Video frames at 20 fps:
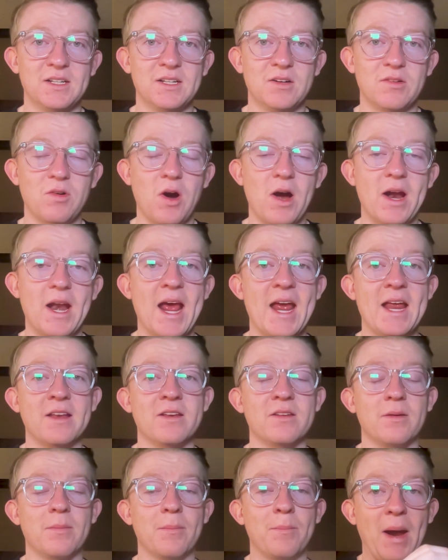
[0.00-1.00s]
right?
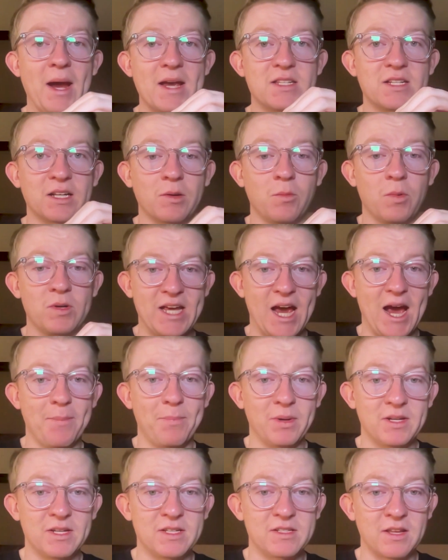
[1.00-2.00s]
And basically what's
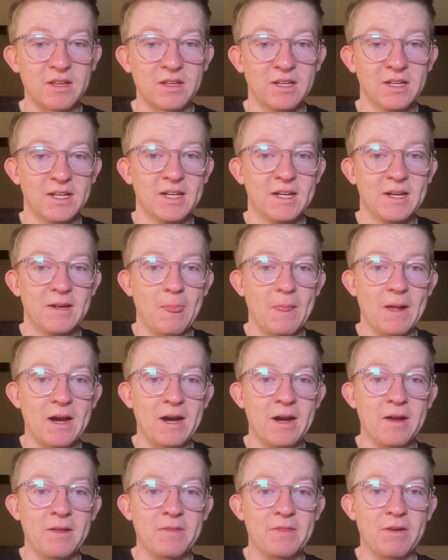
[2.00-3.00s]
happened is that
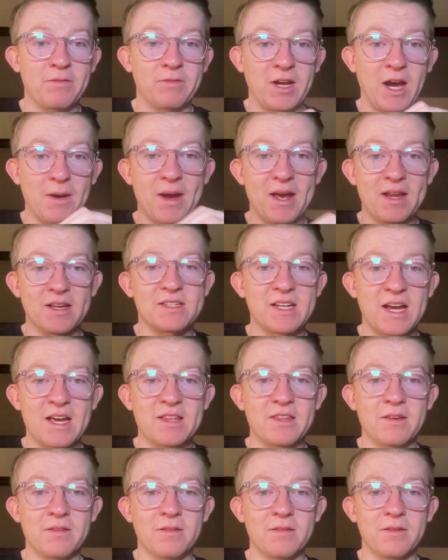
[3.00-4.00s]
they've come out and say
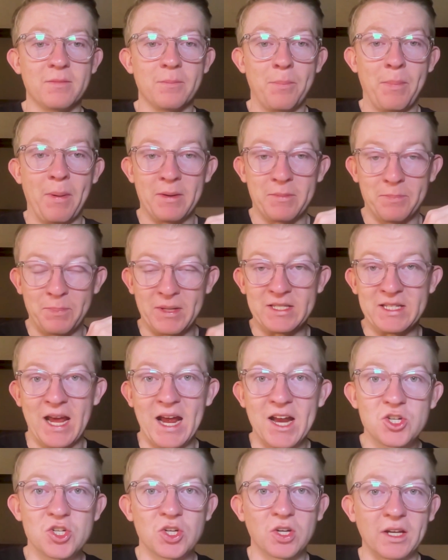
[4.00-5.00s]
that
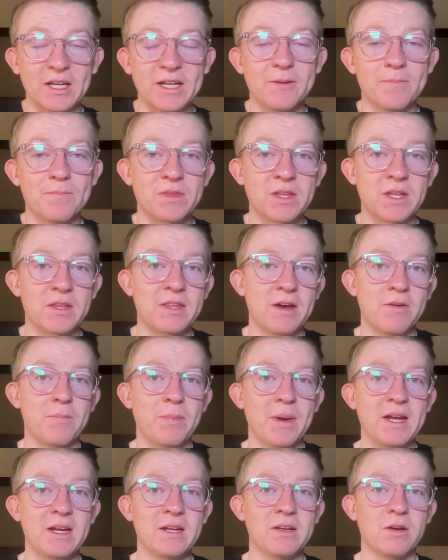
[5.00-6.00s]
potentially that they've
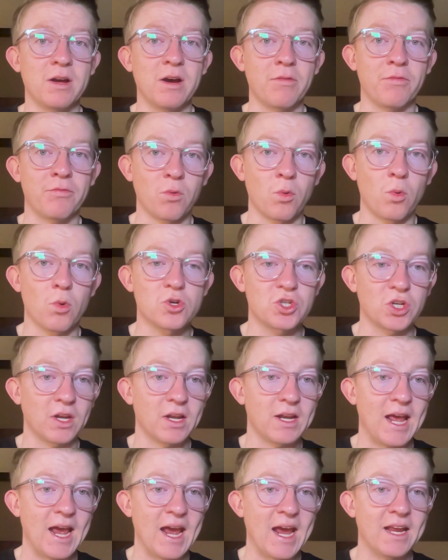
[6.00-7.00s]
been
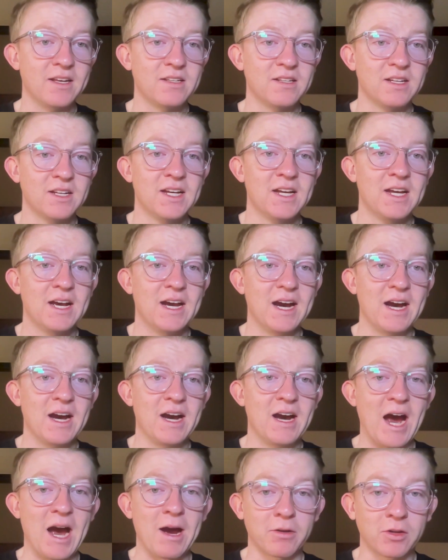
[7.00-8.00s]
fraudulent and
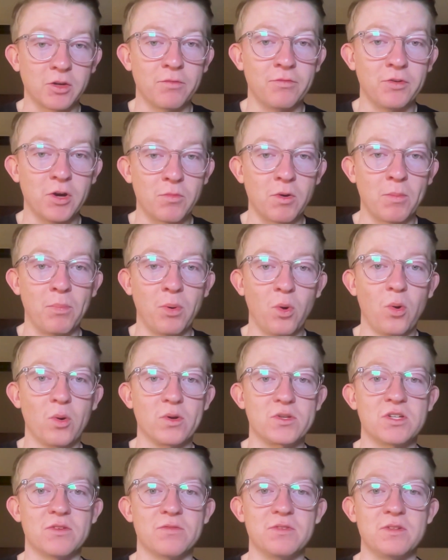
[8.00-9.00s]
unconfirmed
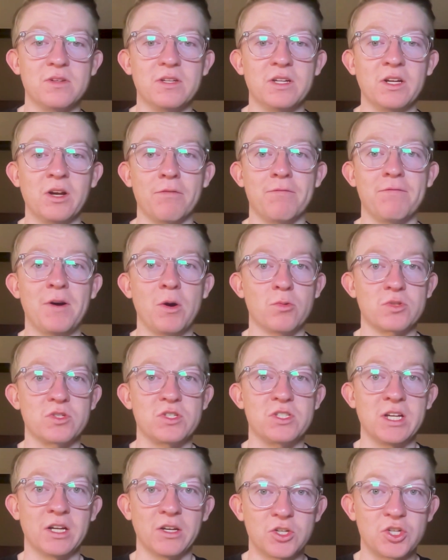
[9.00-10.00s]
reports of false
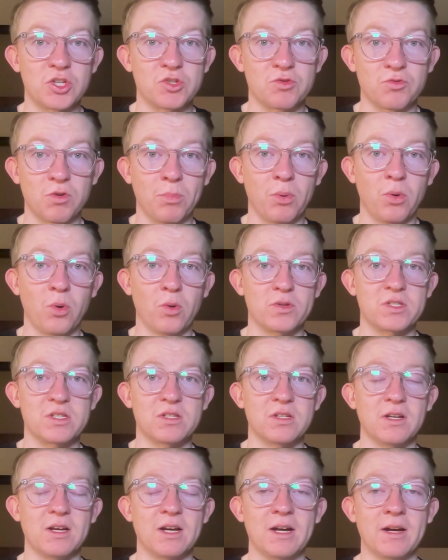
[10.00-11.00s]
diligence reports,
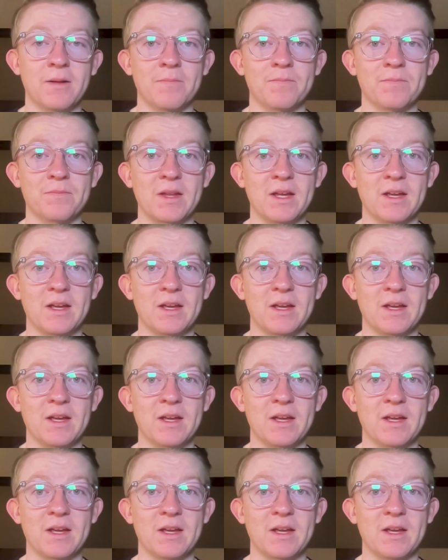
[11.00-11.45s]
and